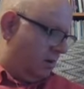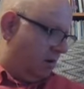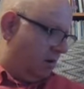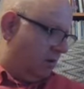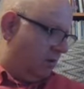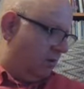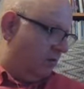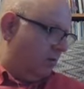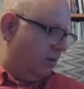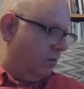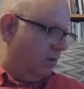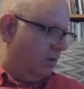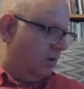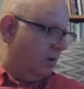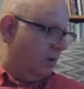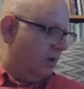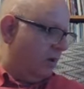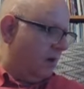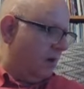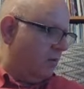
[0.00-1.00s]
The only
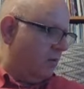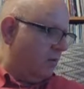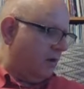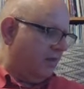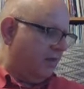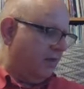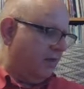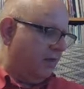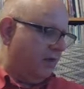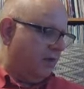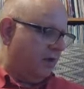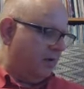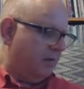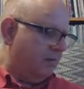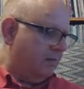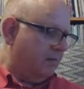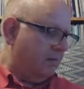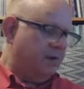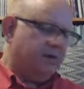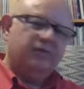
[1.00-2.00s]
one now I think
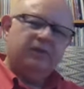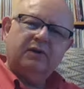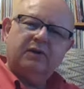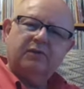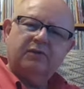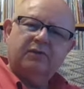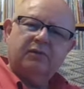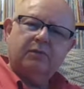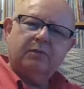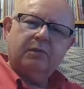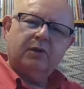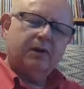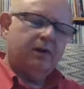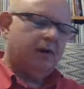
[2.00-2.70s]
I'm missing from my